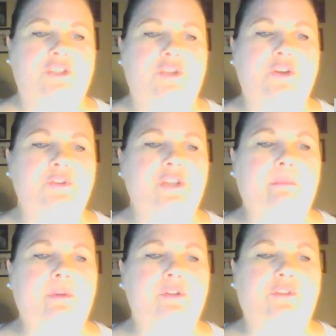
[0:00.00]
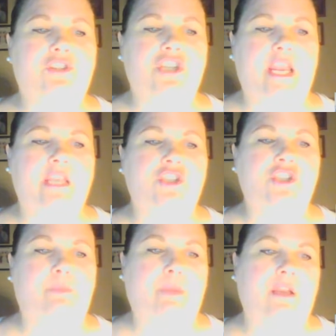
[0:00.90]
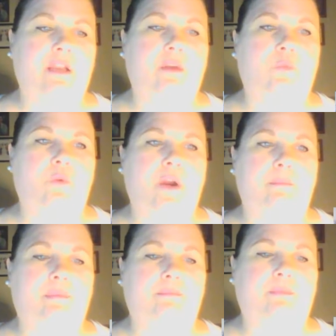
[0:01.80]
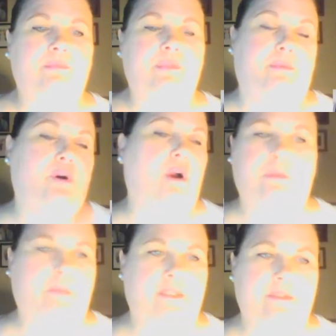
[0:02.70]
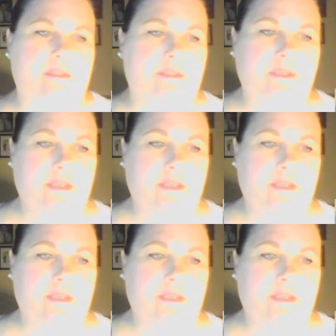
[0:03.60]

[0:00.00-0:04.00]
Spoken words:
So those numbers will change depending on what the problem is.